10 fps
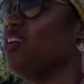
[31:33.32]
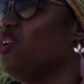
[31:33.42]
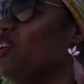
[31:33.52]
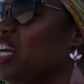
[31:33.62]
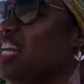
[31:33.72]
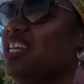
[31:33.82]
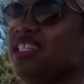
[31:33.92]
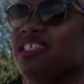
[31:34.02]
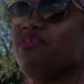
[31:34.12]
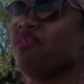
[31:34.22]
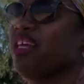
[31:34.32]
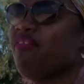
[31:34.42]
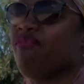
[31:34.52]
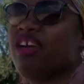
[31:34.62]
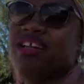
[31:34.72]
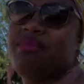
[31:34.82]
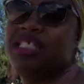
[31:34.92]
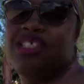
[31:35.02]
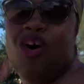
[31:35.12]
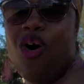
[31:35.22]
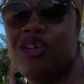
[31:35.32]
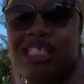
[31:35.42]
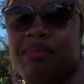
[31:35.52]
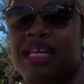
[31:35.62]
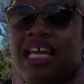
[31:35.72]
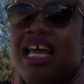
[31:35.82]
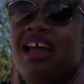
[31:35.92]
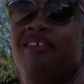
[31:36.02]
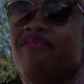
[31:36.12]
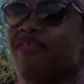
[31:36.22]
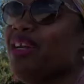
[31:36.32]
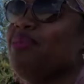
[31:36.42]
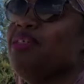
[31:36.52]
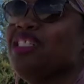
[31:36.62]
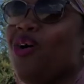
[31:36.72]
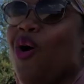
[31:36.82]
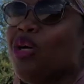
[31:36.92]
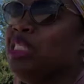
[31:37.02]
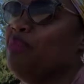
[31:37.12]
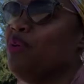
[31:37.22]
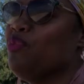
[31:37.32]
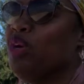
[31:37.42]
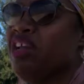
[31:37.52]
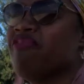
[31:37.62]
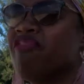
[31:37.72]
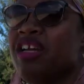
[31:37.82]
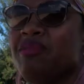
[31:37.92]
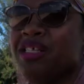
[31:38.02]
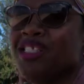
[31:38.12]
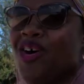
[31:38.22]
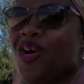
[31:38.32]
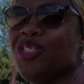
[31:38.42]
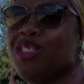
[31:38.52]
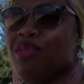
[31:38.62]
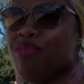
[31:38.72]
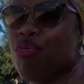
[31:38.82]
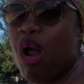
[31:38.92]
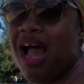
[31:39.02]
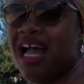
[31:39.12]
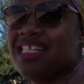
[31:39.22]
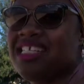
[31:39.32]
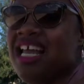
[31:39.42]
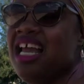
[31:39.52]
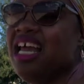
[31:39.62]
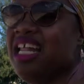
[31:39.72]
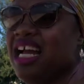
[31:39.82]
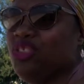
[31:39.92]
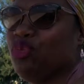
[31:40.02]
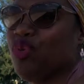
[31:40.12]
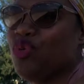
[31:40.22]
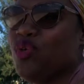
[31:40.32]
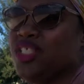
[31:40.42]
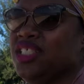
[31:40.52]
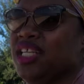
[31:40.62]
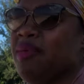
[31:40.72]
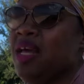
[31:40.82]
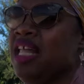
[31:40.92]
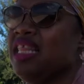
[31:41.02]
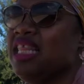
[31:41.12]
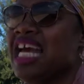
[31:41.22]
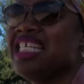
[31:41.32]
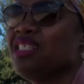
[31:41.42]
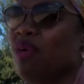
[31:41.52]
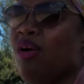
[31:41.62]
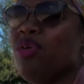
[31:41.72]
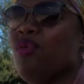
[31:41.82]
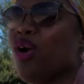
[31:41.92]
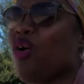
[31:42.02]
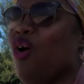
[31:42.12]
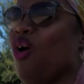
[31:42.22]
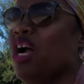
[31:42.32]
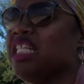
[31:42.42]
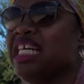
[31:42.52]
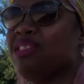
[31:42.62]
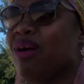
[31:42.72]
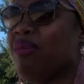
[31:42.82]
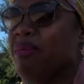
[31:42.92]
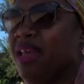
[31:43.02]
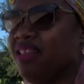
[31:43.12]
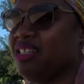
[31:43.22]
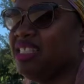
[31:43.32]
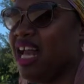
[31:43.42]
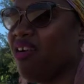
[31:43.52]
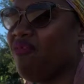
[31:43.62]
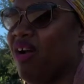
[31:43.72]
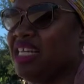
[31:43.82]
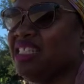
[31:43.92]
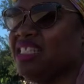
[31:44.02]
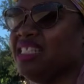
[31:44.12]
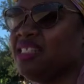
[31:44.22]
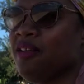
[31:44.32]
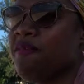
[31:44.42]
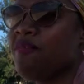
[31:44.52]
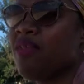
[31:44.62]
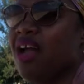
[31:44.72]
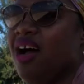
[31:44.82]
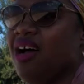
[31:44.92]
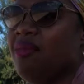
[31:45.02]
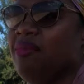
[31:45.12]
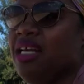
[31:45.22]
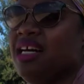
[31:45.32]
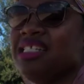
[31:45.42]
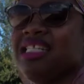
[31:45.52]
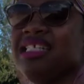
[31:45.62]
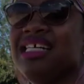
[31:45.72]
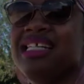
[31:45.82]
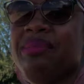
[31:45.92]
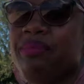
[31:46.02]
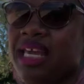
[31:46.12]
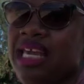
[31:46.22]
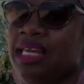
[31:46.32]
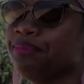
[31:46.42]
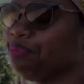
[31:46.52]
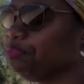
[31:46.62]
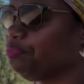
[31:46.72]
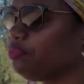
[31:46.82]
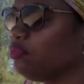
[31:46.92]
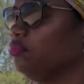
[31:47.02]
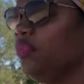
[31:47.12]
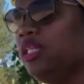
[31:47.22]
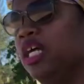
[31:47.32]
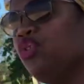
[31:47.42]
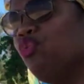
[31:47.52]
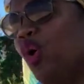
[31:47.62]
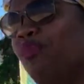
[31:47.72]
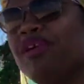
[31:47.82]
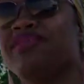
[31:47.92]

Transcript: know, to me, the freedom is the ultimate. Freedom is the ultimate win. Freedom is the ultimate prize in entrepreneurship. That's why we work hard. That's why we make the sacrifices, because it doesn't mean that you won't be